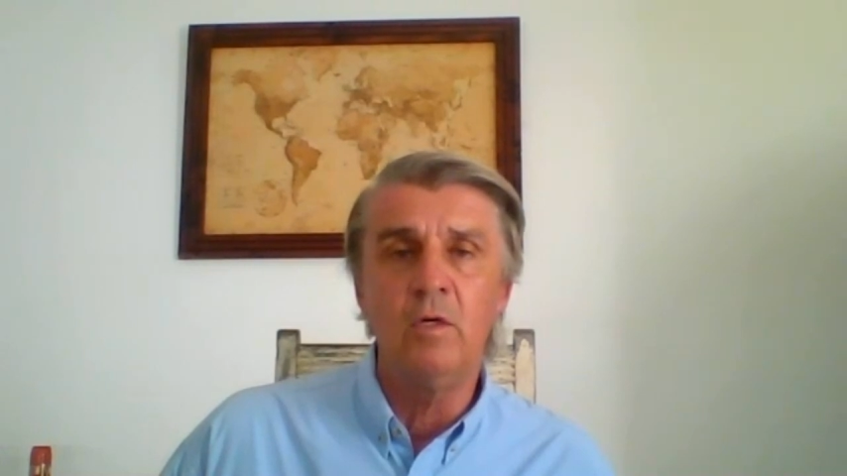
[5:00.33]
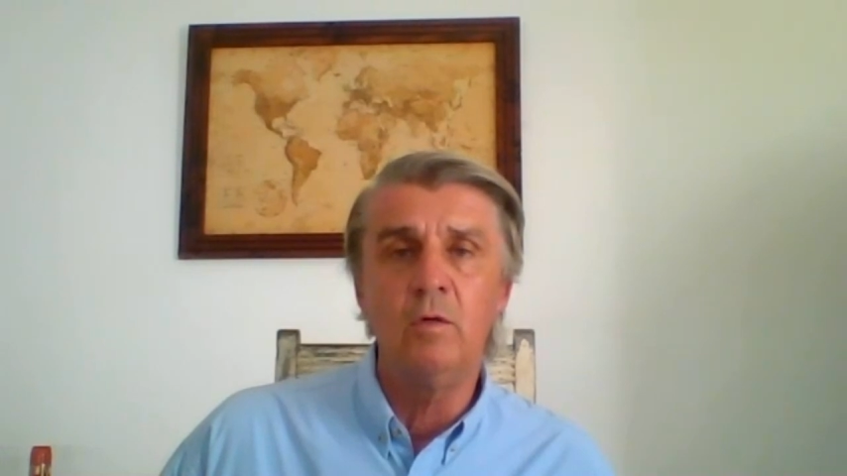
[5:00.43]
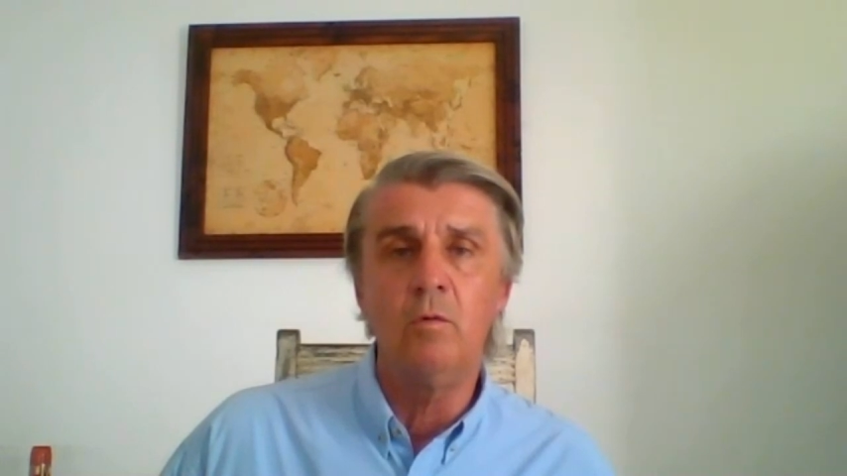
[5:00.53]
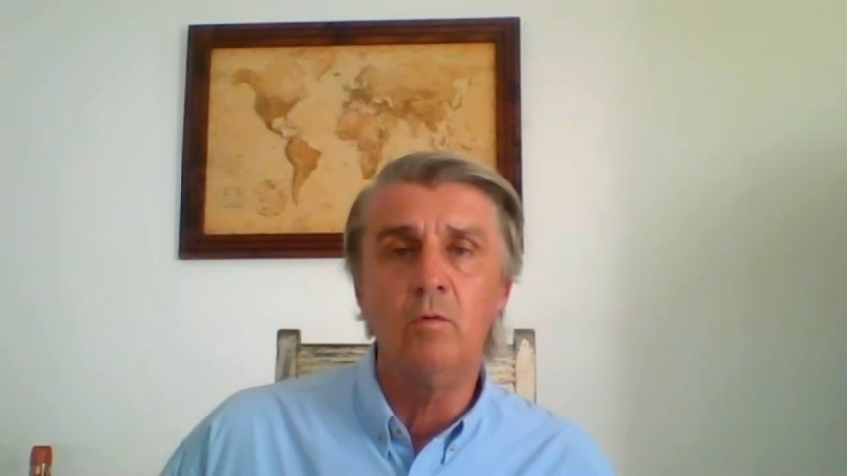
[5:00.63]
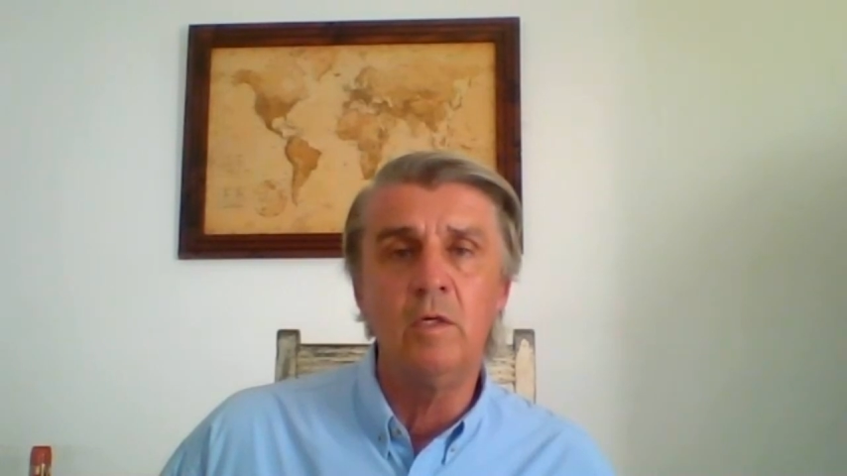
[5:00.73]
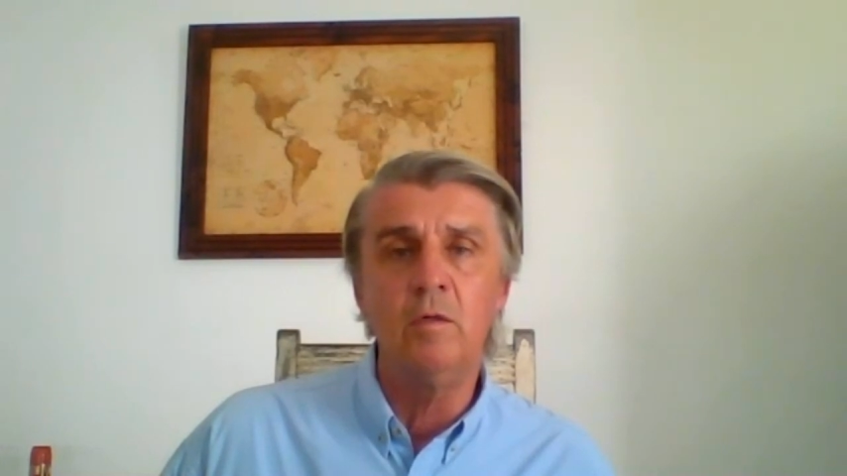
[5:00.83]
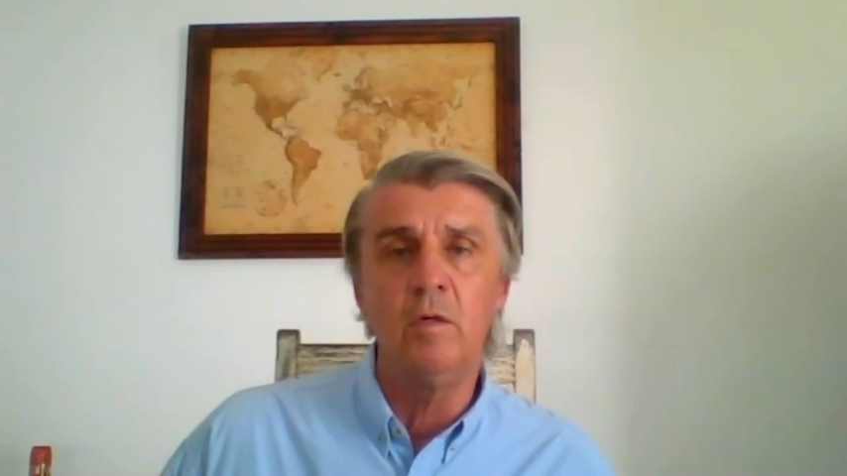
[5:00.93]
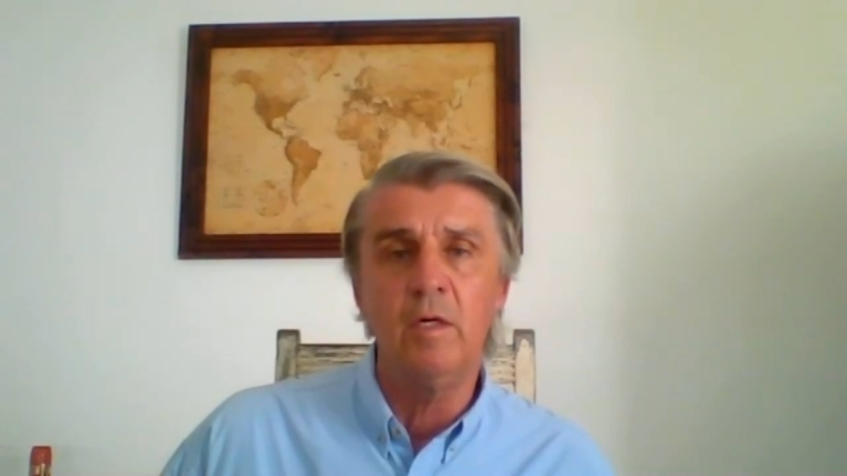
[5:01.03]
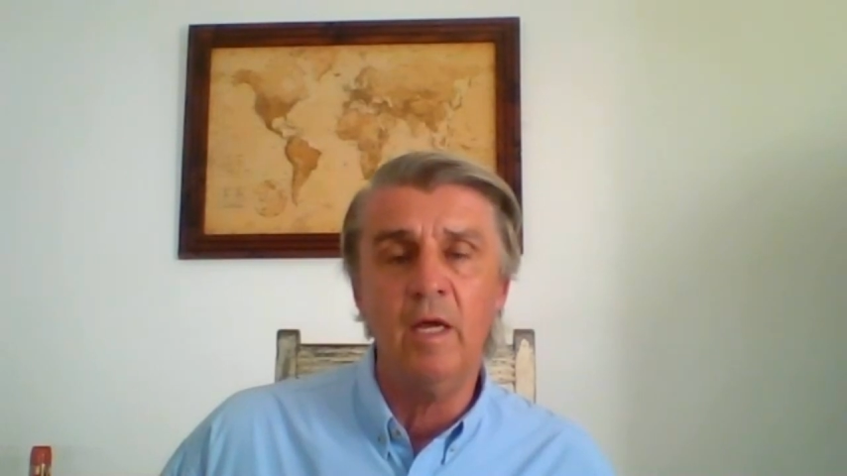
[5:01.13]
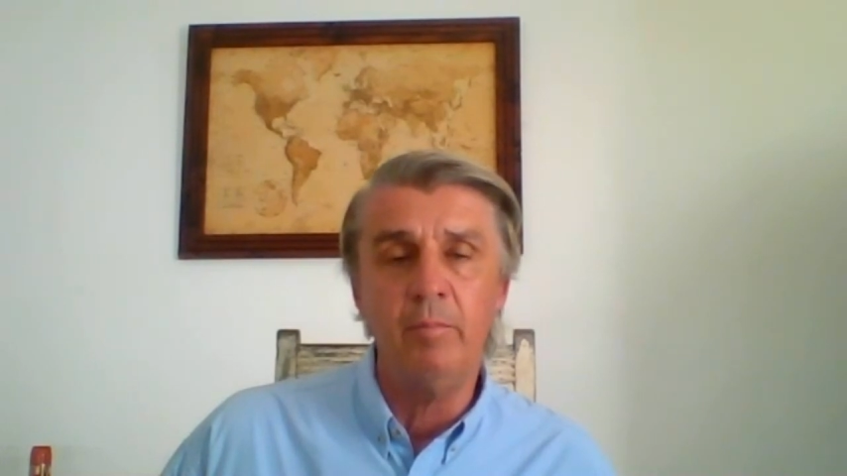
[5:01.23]
did or did
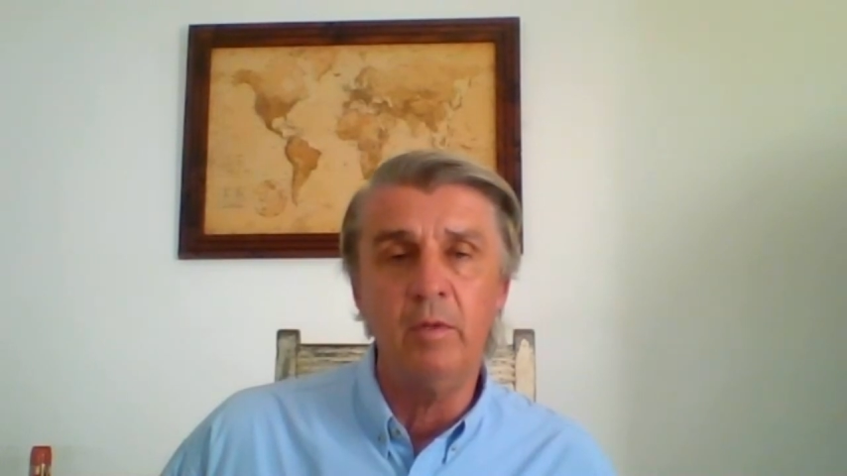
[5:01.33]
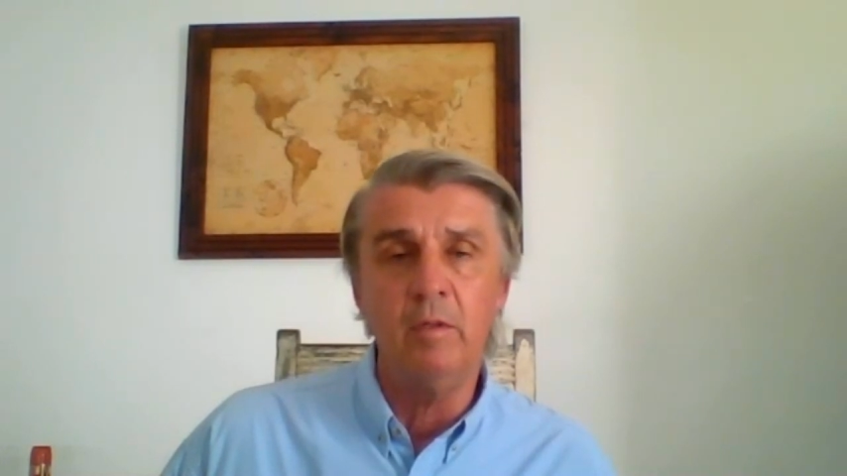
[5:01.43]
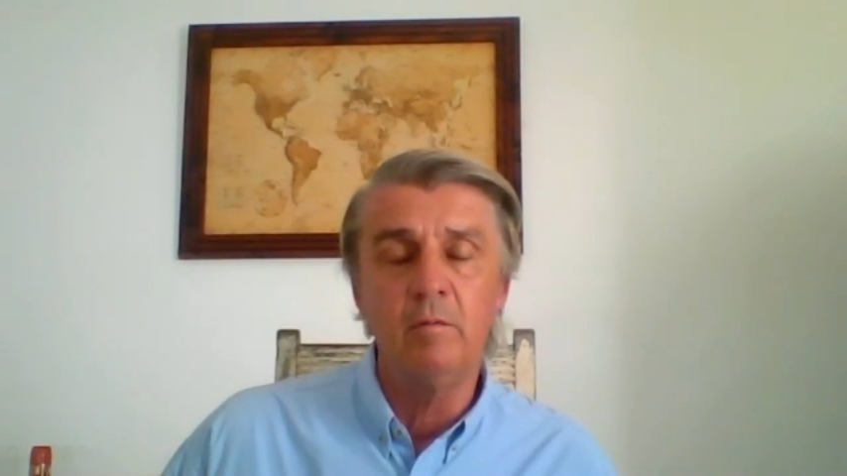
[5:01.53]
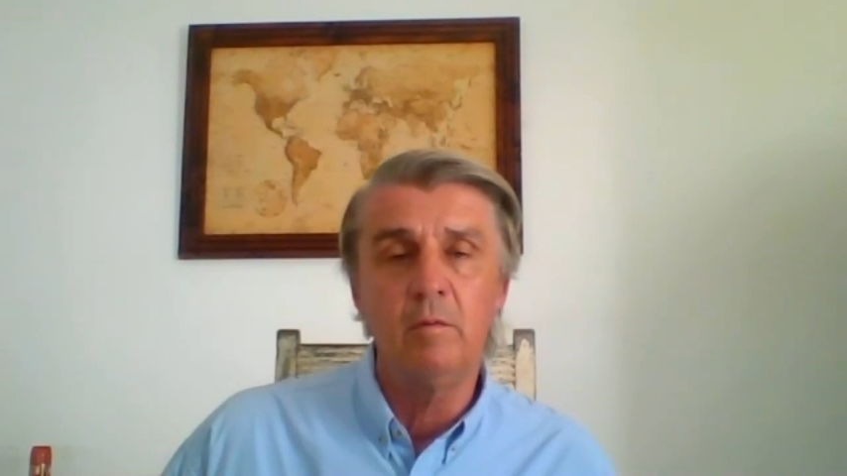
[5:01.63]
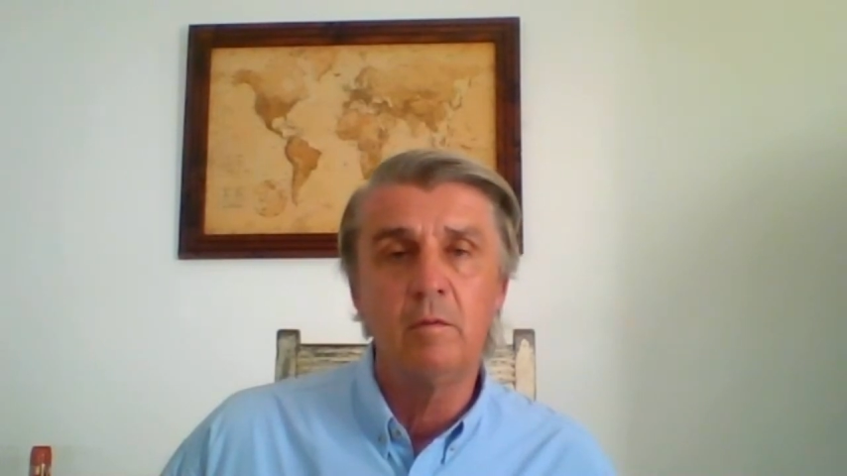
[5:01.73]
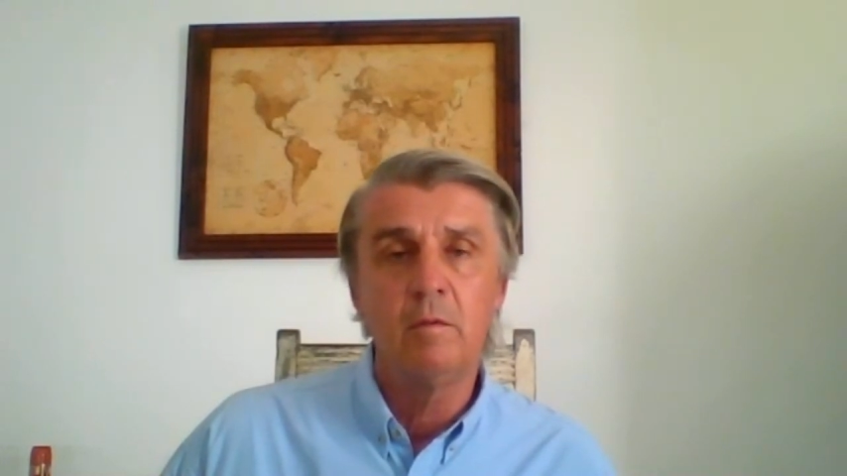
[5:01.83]
not happen